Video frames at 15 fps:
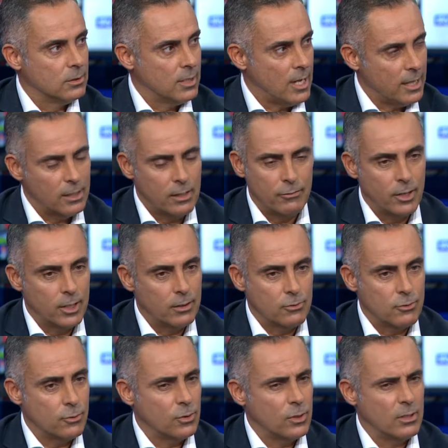I love English
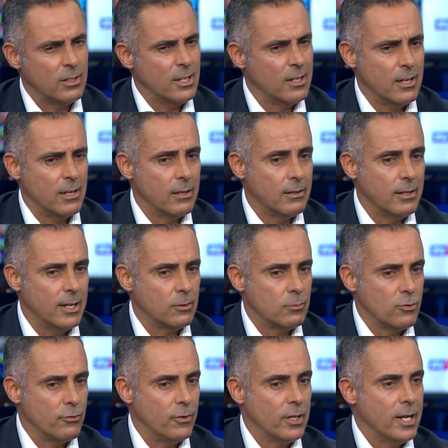football. The
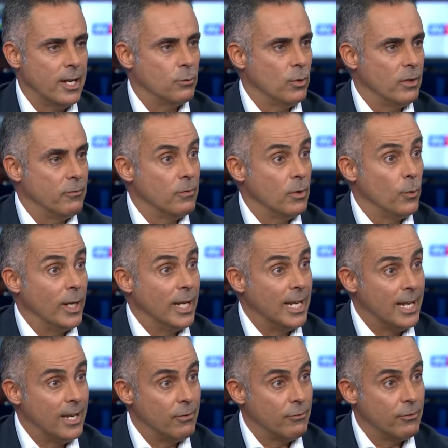atmosphere that we
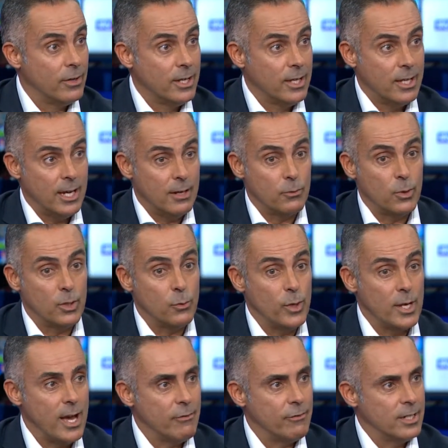live, we
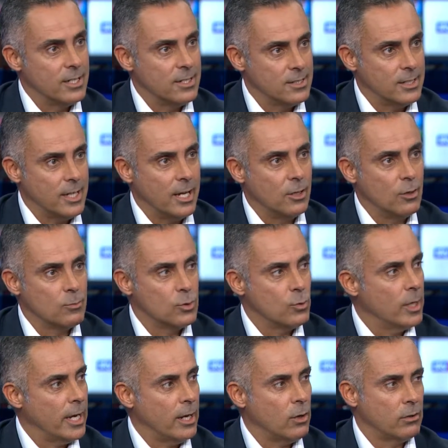have in the stadiums, we
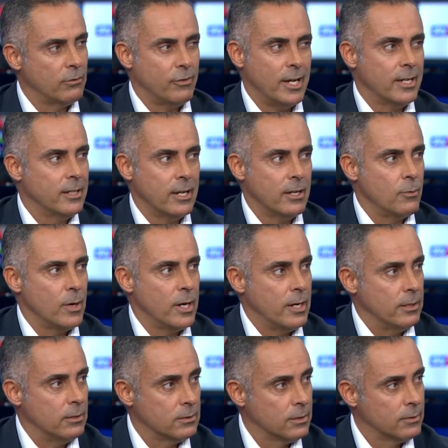cannot find anywhere
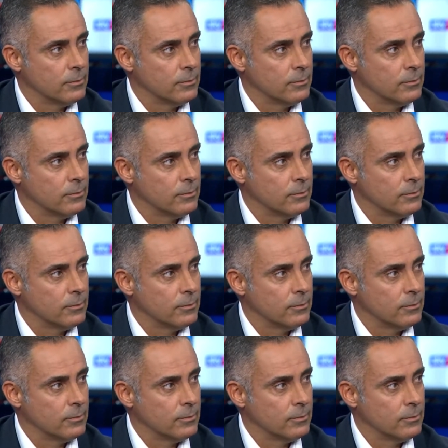else.